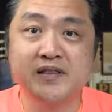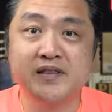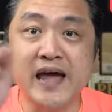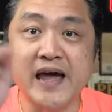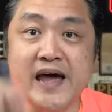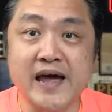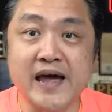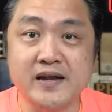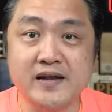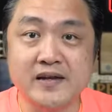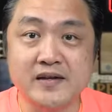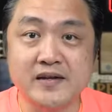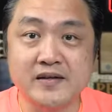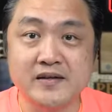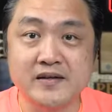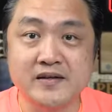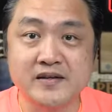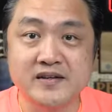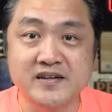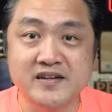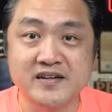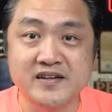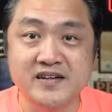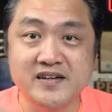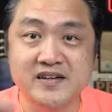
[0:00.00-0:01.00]
that
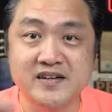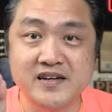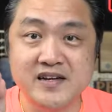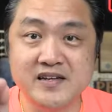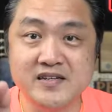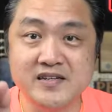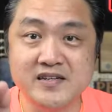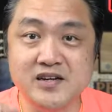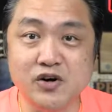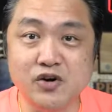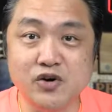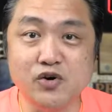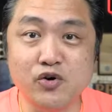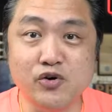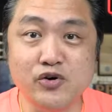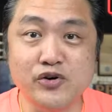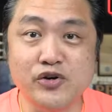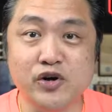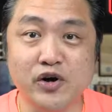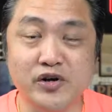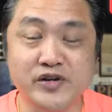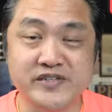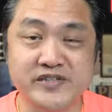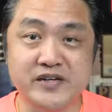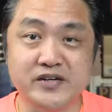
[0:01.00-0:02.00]
is your
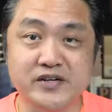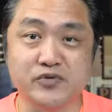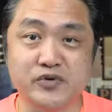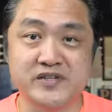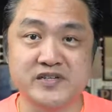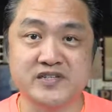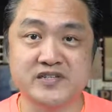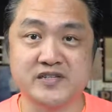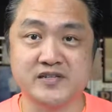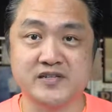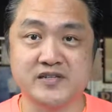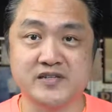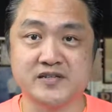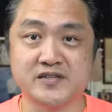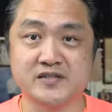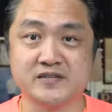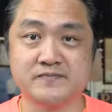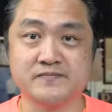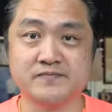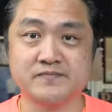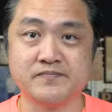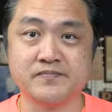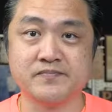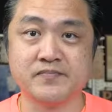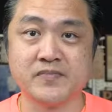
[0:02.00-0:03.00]
own
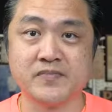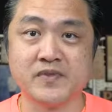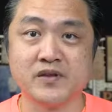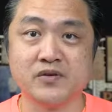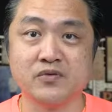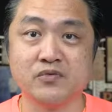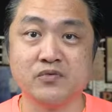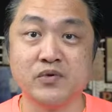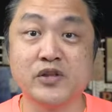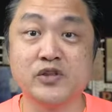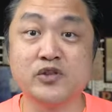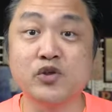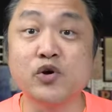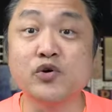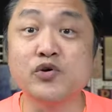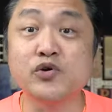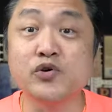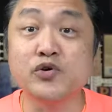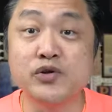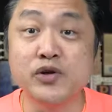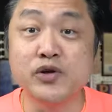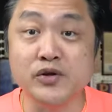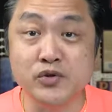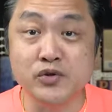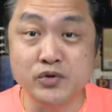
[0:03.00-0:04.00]
consequences. We told
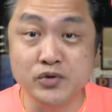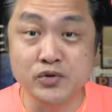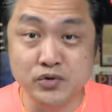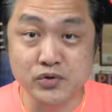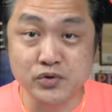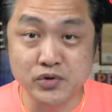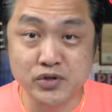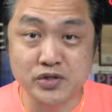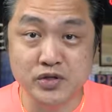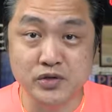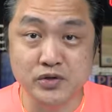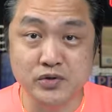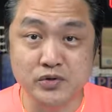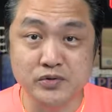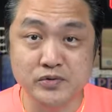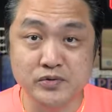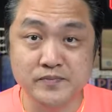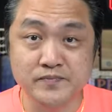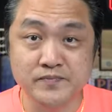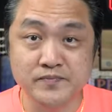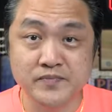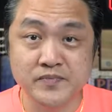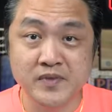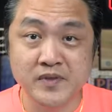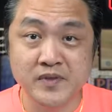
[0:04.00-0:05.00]
you not to do so.
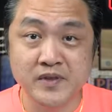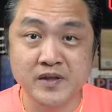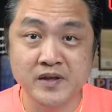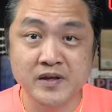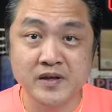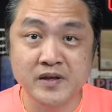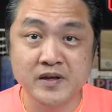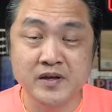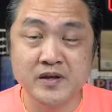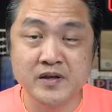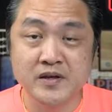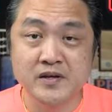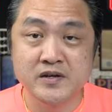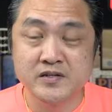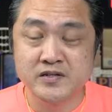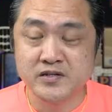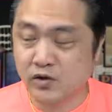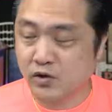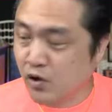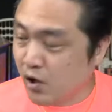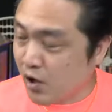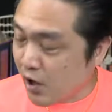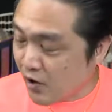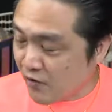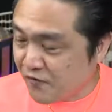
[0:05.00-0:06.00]

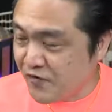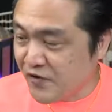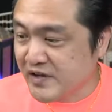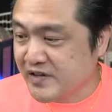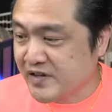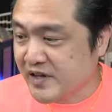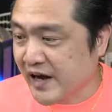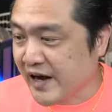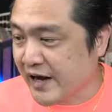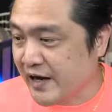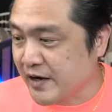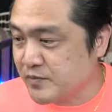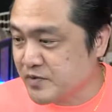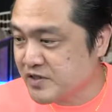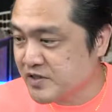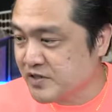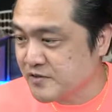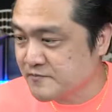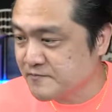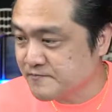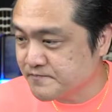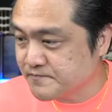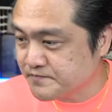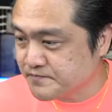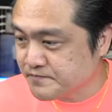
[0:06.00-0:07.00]
So
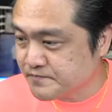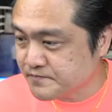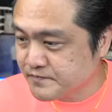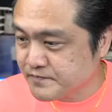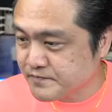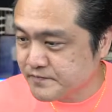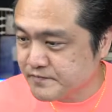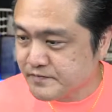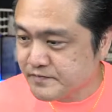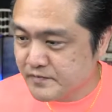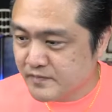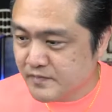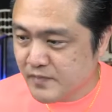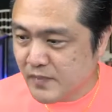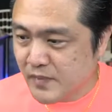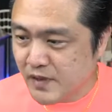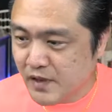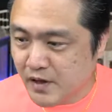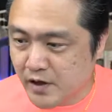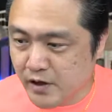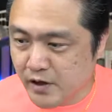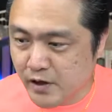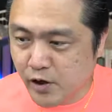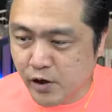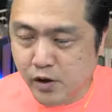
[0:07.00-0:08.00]
oftentimes, you